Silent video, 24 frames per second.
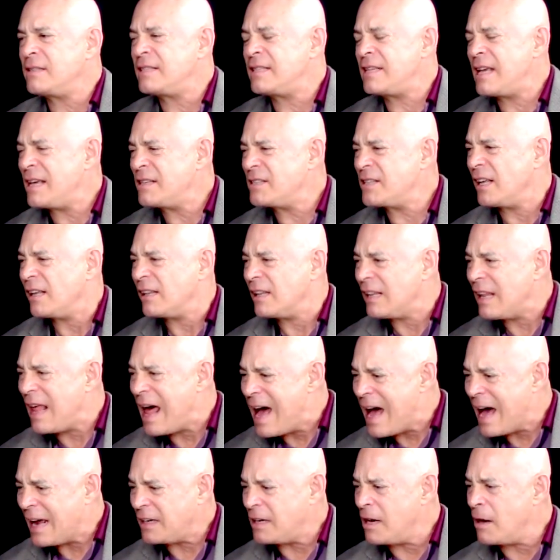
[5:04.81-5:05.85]
says a
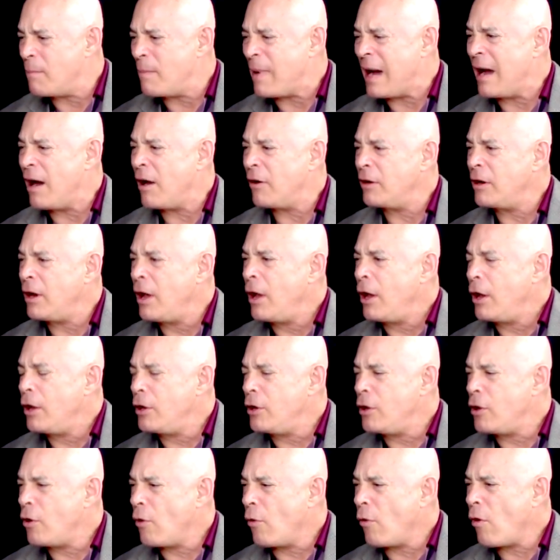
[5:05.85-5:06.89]
lot about
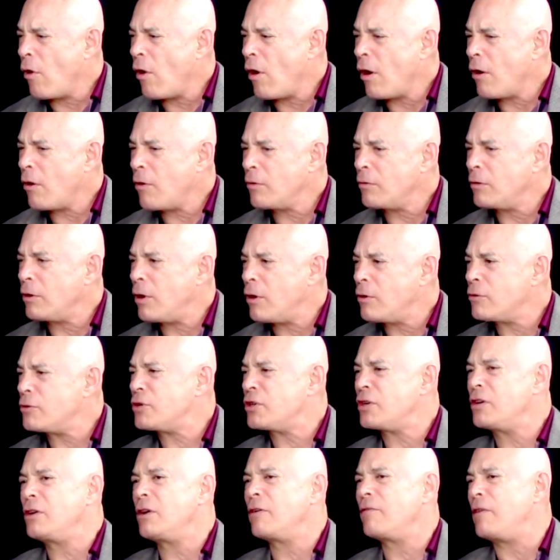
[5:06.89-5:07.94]
your
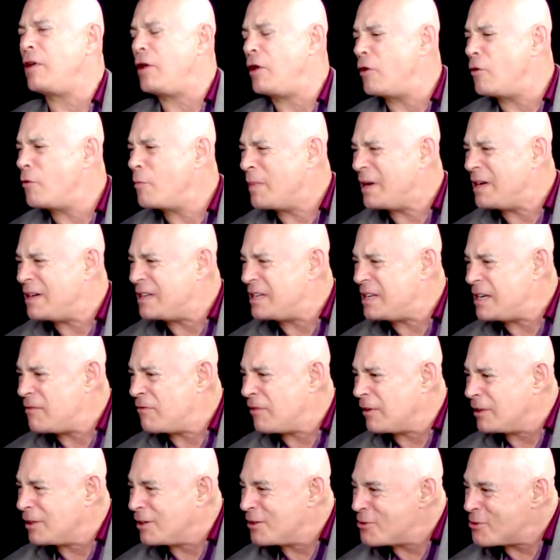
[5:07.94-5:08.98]
notion of human
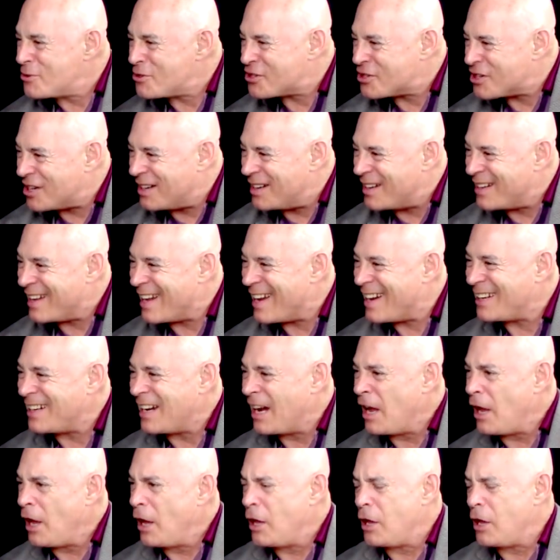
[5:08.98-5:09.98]
devolution, that